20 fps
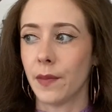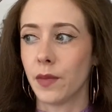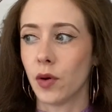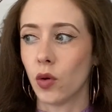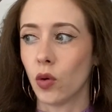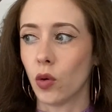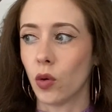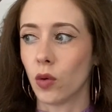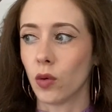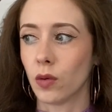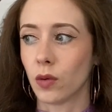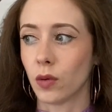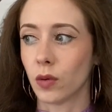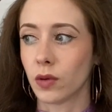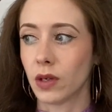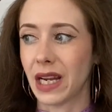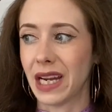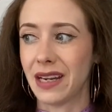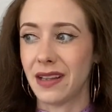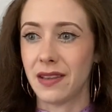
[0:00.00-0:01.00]
or
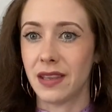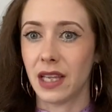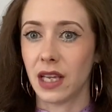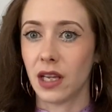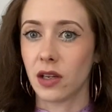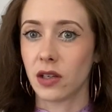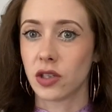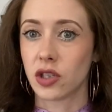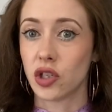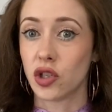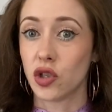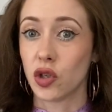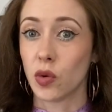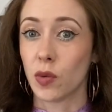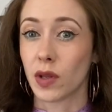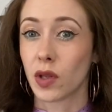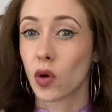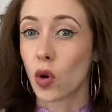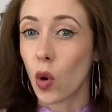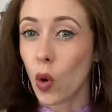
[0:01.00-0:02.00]
anything to do
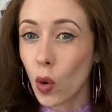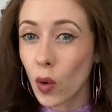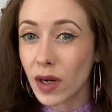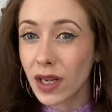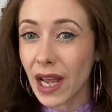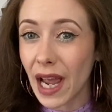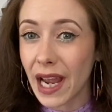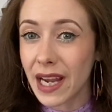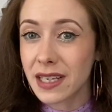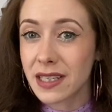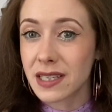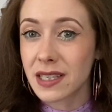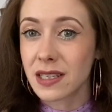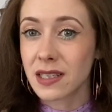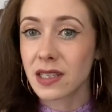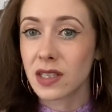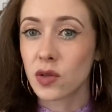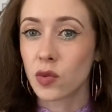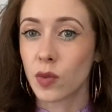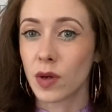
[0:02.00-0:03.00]
with court
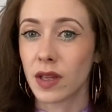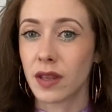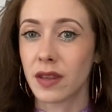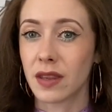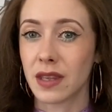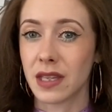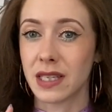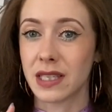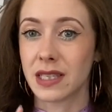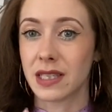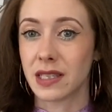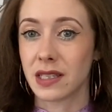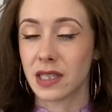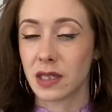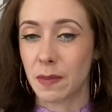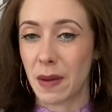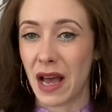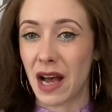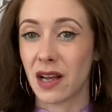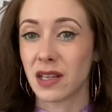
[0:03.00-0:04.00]
cases with this
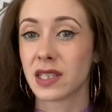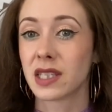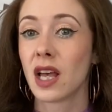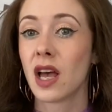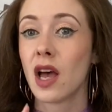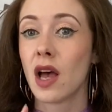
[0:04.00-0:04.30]
spouse,